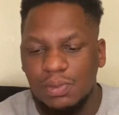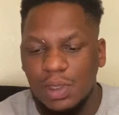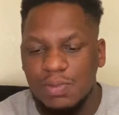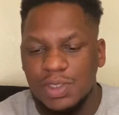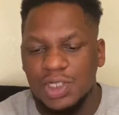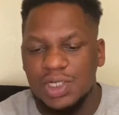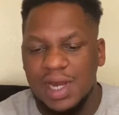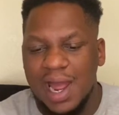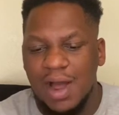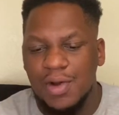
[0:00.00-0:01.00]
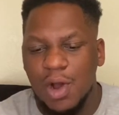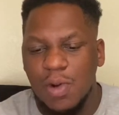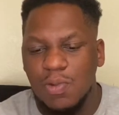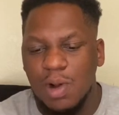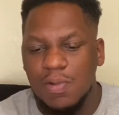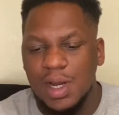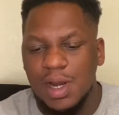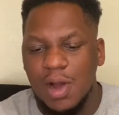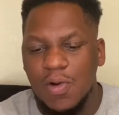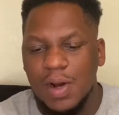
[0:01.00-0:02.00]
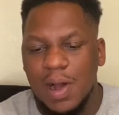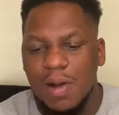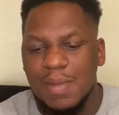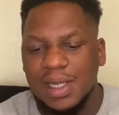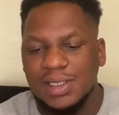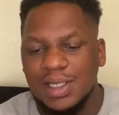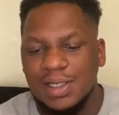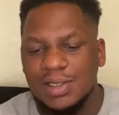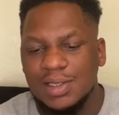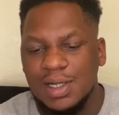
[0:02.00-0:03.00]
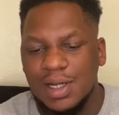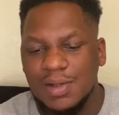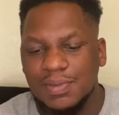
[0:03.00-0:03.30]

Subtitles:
But just now knowing what we know, it all makes sense, you know.